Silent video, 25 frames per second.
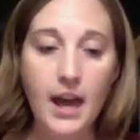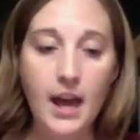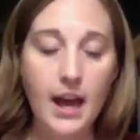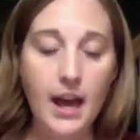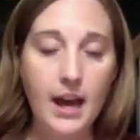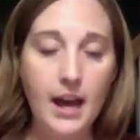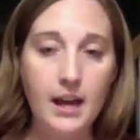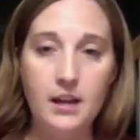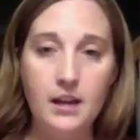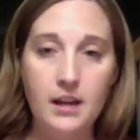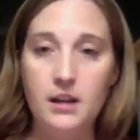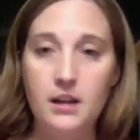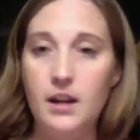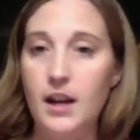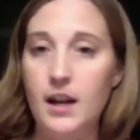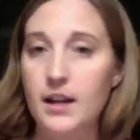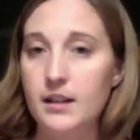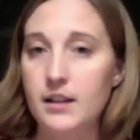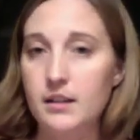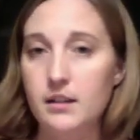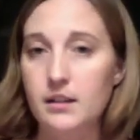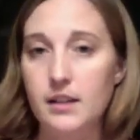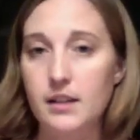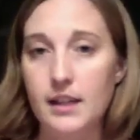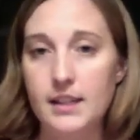And
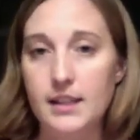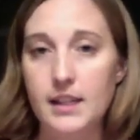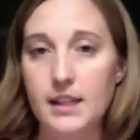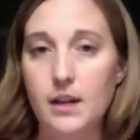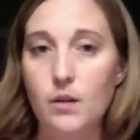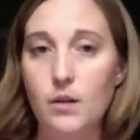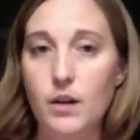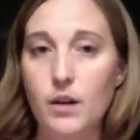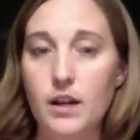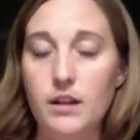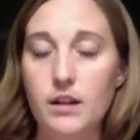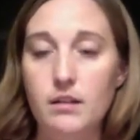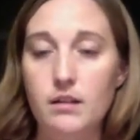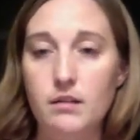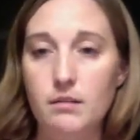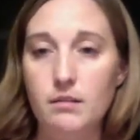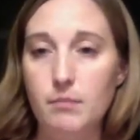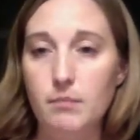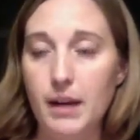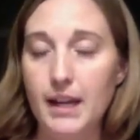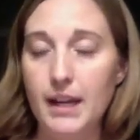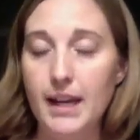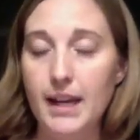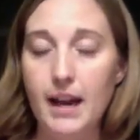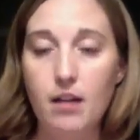that's how
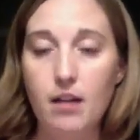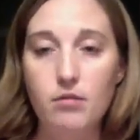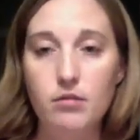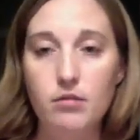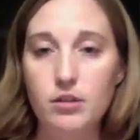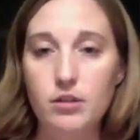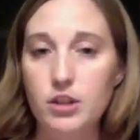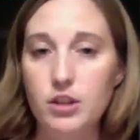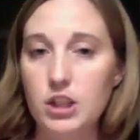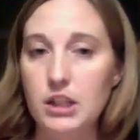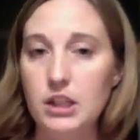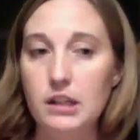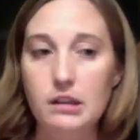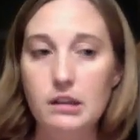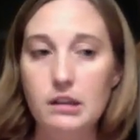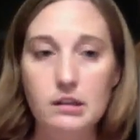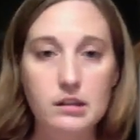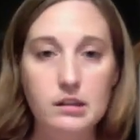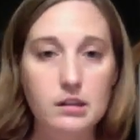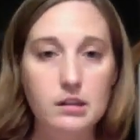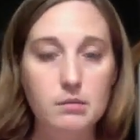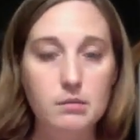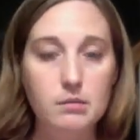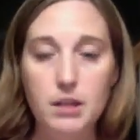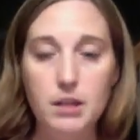my counter
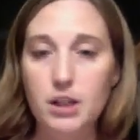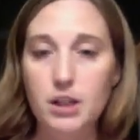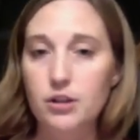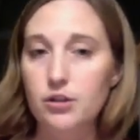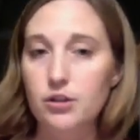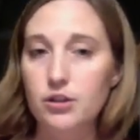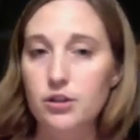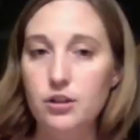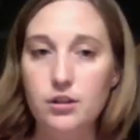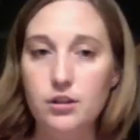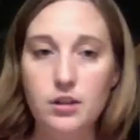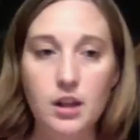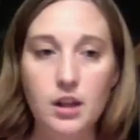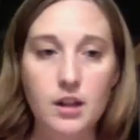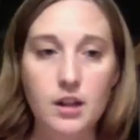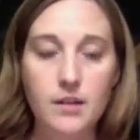sinks, mirrors,